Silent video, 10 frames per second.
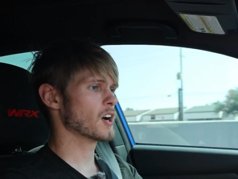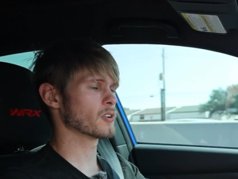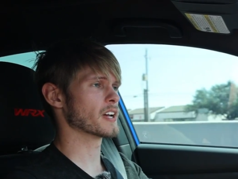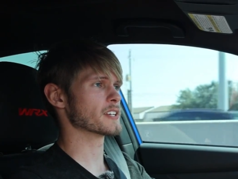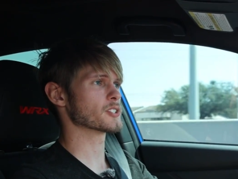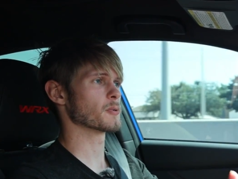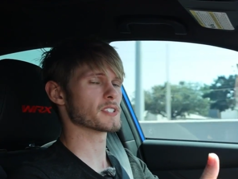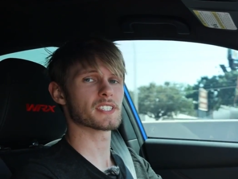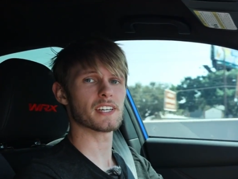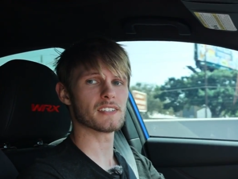Okay, so we're
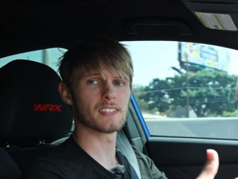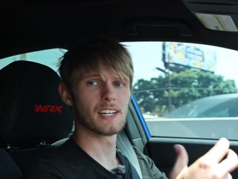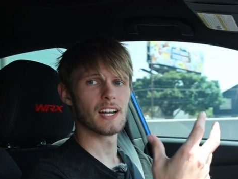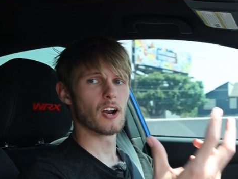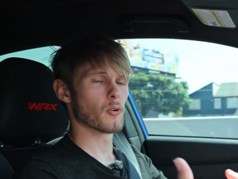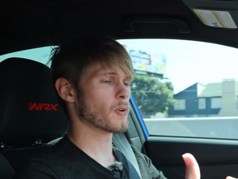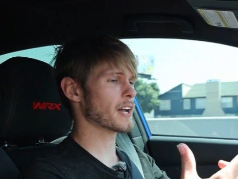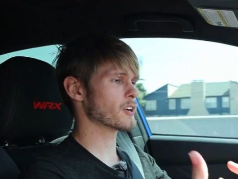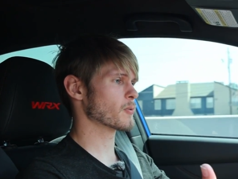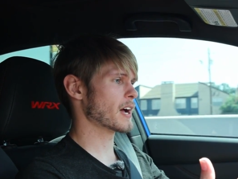sitting
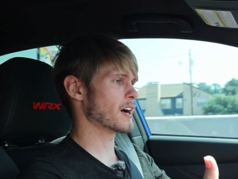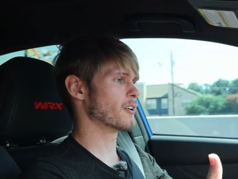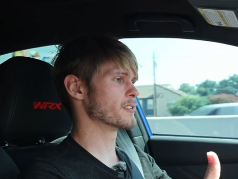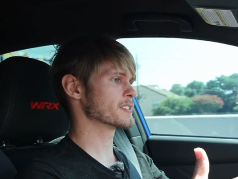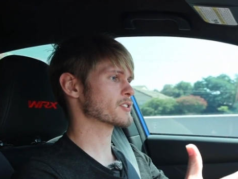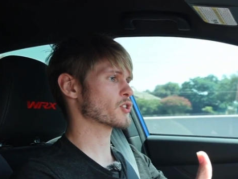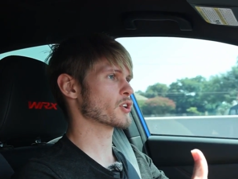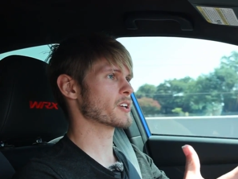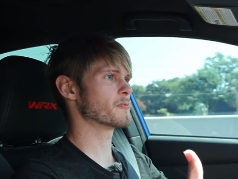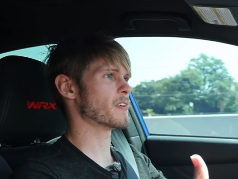right around
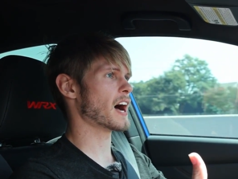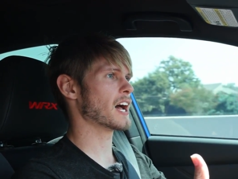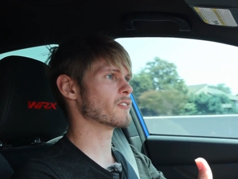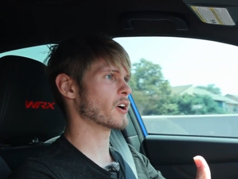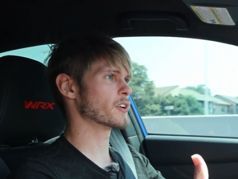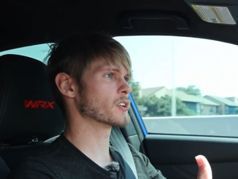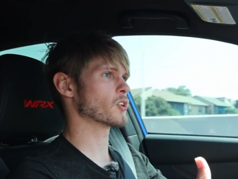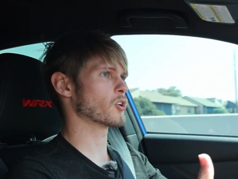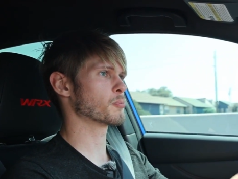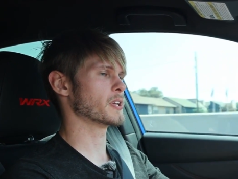3,500
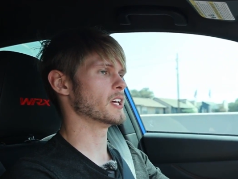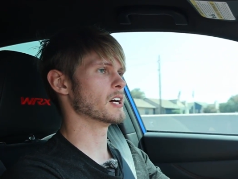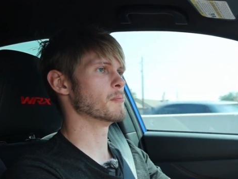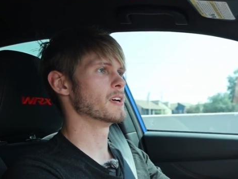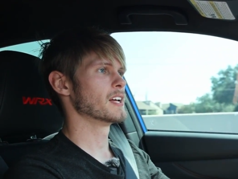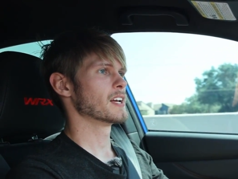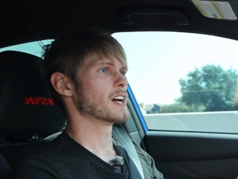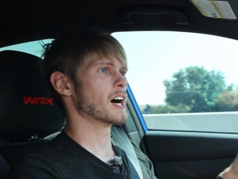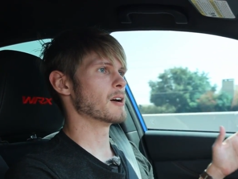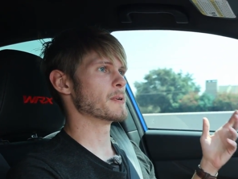
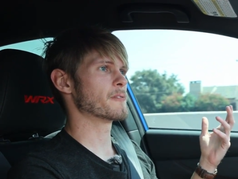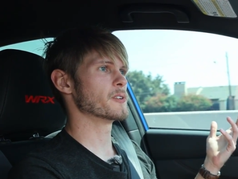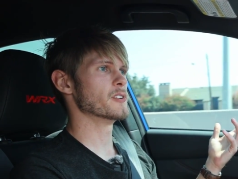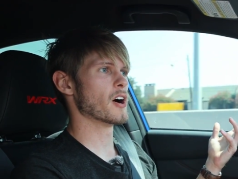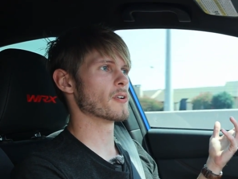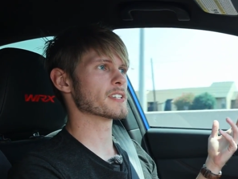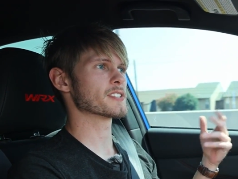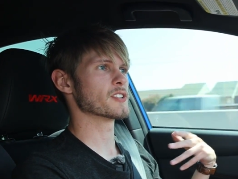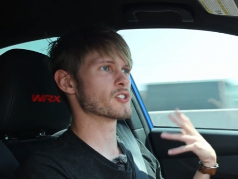RPM. If you notice, the